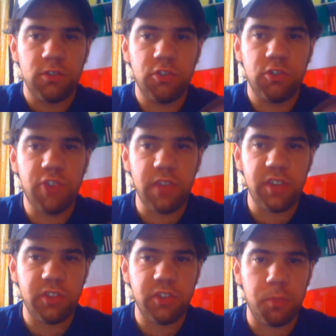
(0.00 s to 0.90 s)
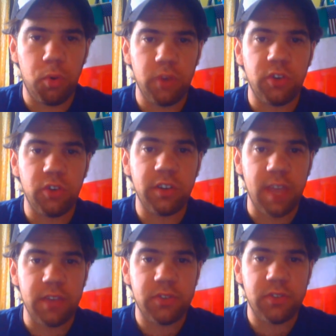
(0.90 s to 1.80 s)
Jesse supports her
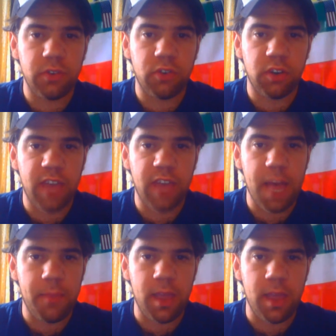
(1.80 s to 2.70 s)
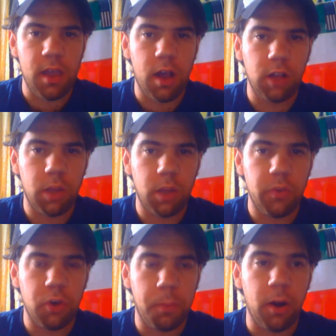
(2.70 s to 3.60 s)
gay sister Gabby along
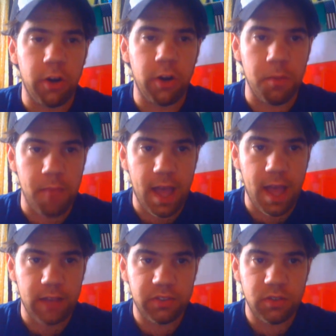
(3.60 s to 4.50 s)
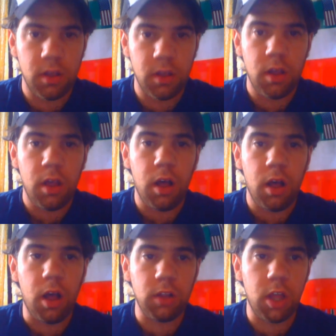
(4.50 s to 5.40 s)
with her partner Max,
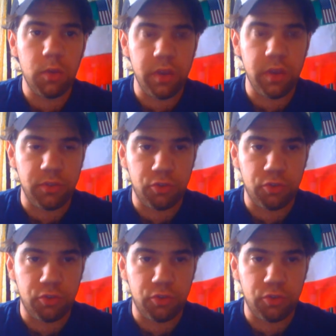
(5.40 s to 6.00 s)
along with